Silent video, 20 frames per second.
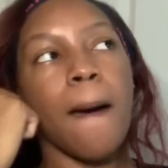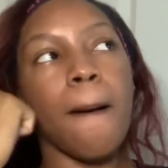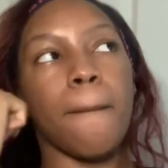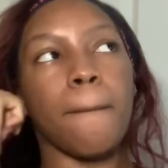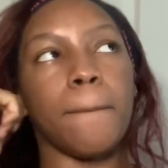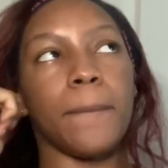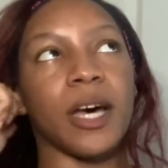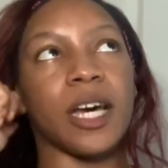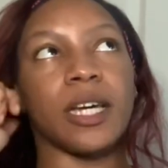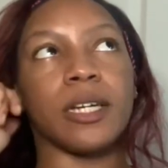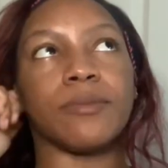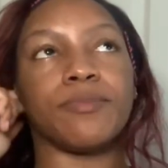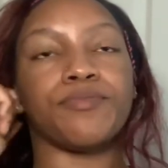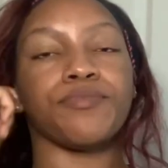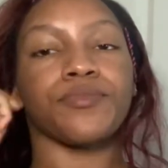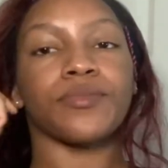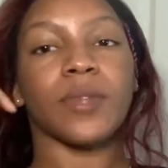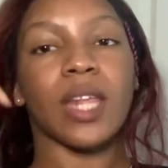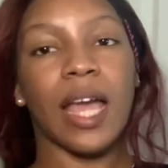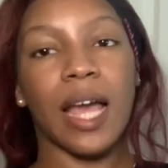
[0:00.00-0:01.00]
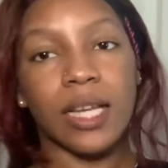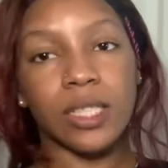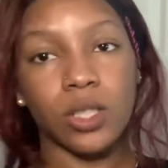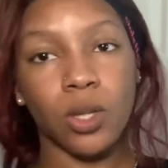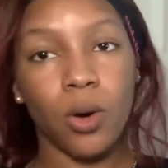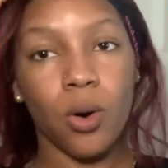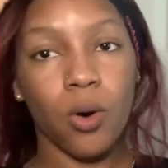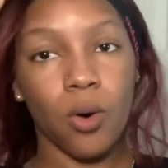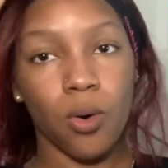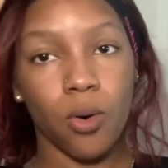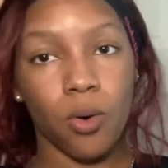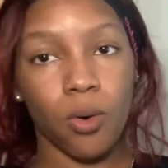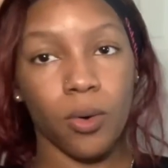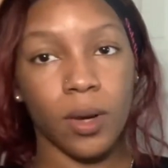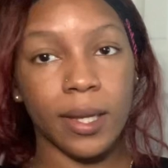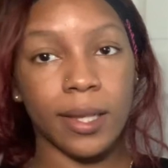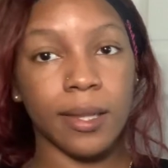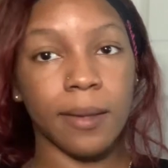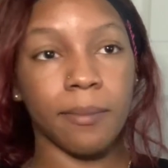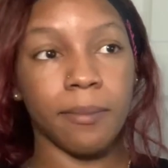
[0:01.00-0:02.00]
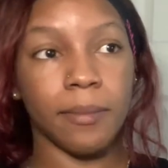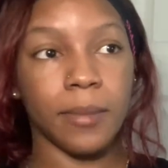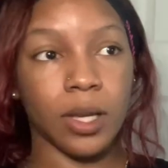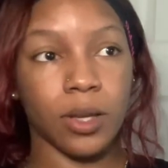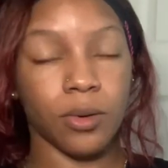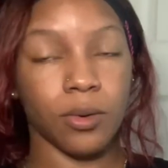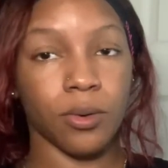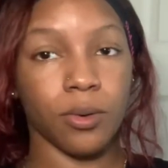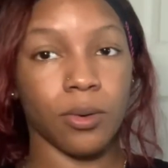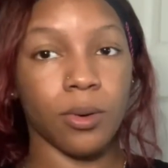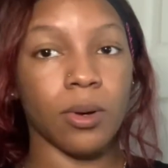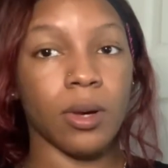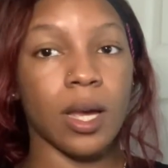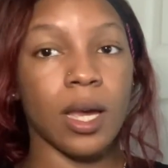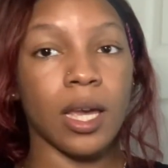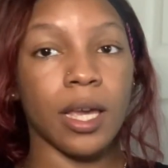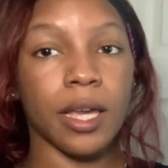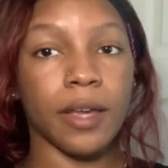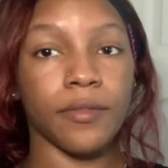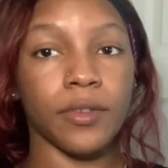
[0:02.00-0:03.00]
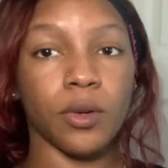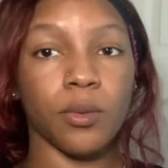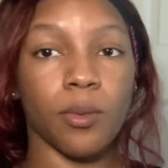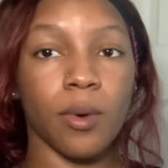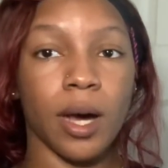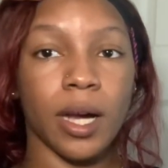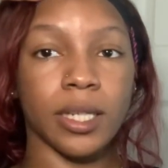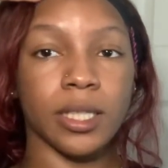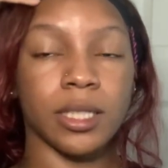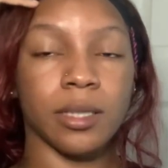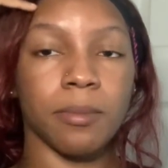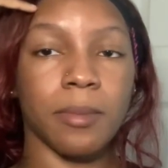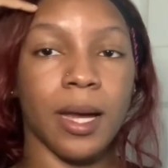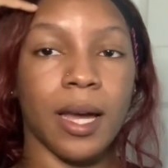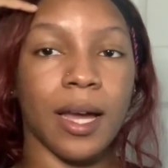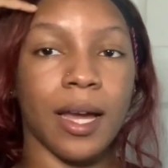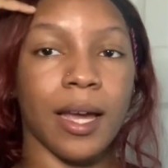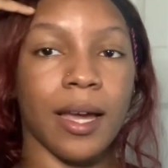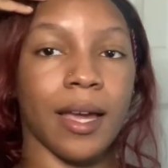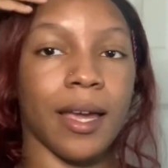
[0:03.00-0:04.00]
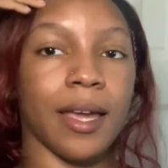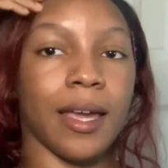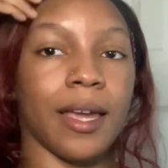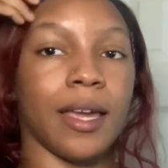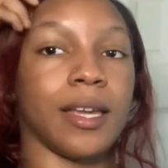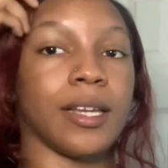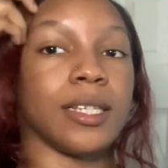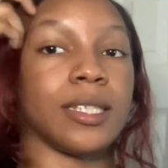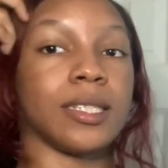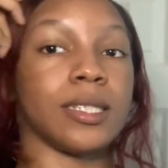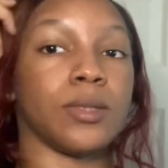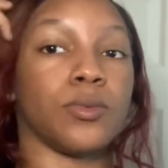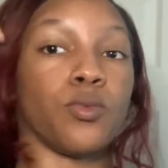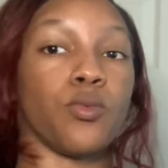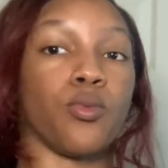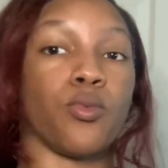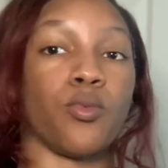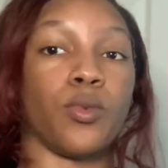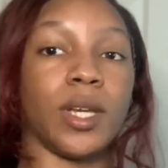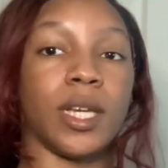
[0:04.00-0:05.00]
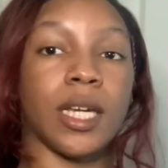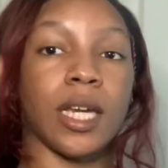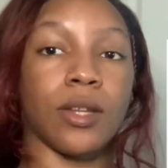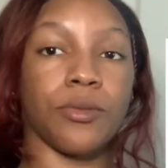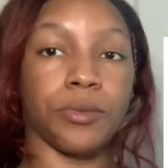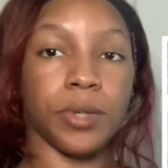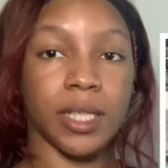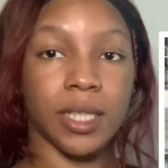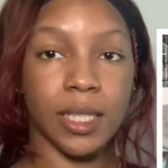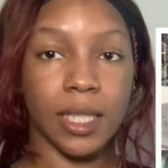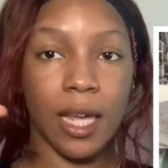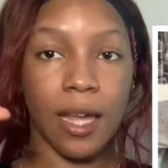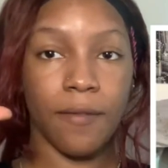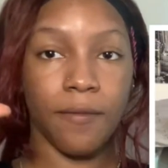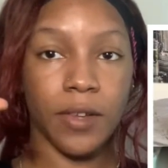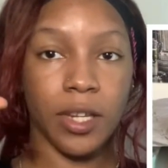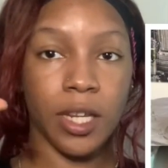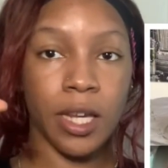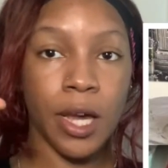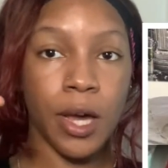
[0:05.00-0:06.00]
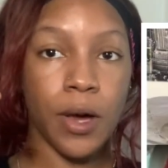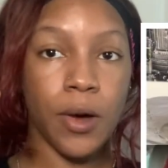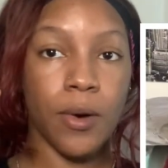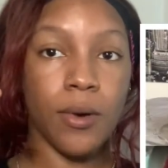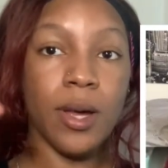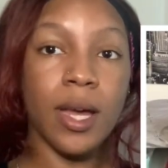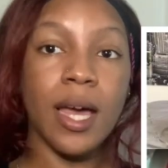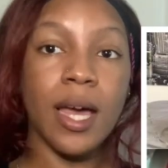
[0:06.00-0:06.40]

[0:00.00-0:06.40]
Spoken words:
But it has a hole in the middle. If you watched my weekend reset video,